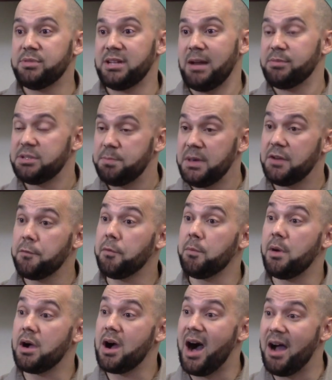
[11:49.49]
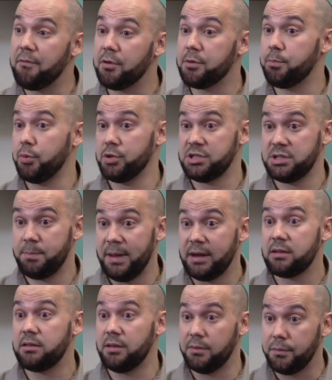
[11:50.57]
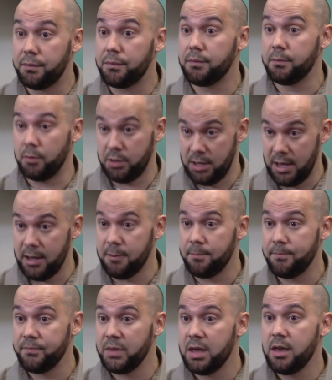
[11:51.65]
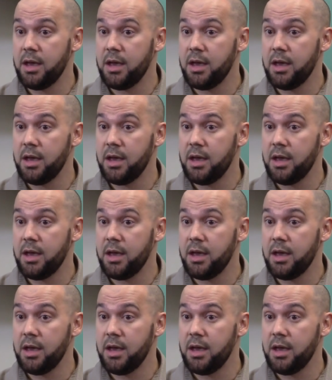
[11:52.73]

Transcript: and I'm speaking from a convert perspective, okay?